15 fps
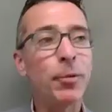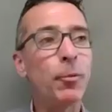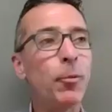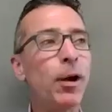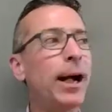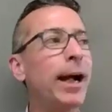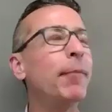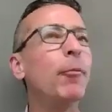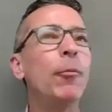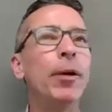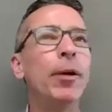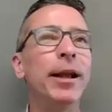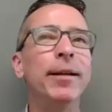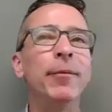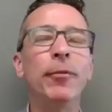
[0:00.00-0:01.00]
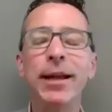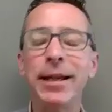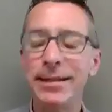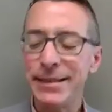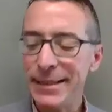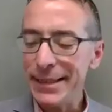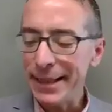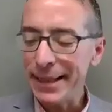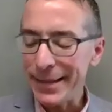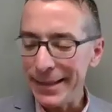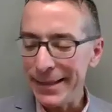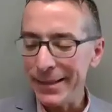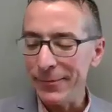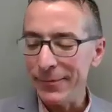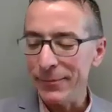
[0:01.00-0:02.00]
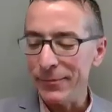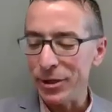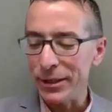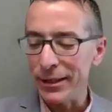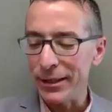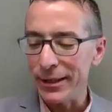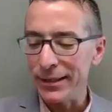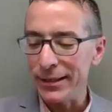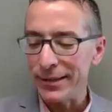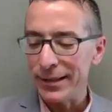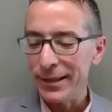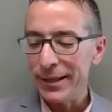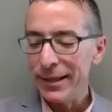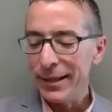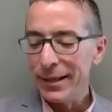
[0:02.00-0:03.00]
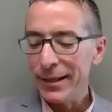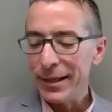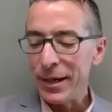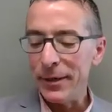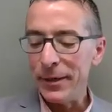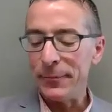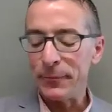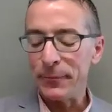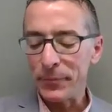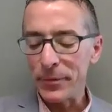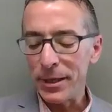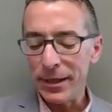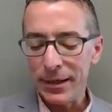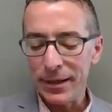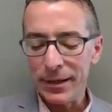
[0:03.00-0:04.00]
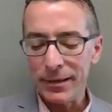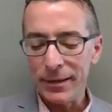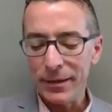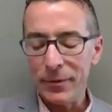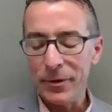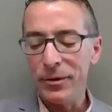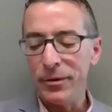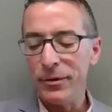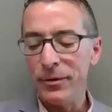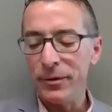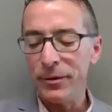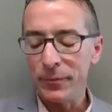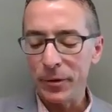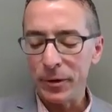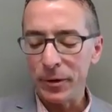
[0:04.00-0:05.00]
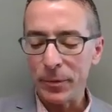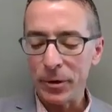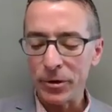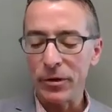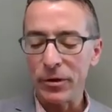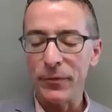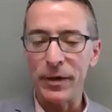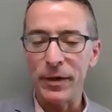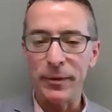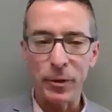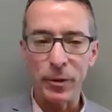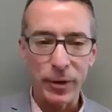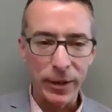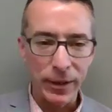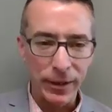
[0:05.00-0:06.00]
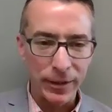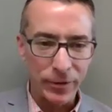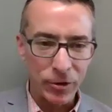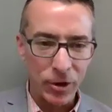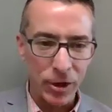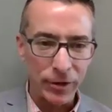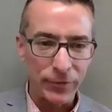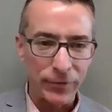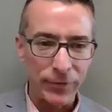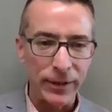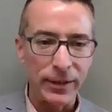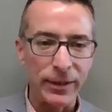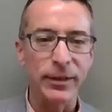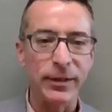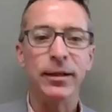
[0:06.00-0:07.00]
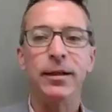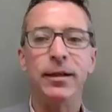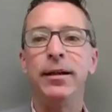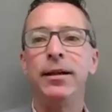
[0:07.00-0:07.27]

So what I see a theme, Jen, is, the personal development you did is CrossFit,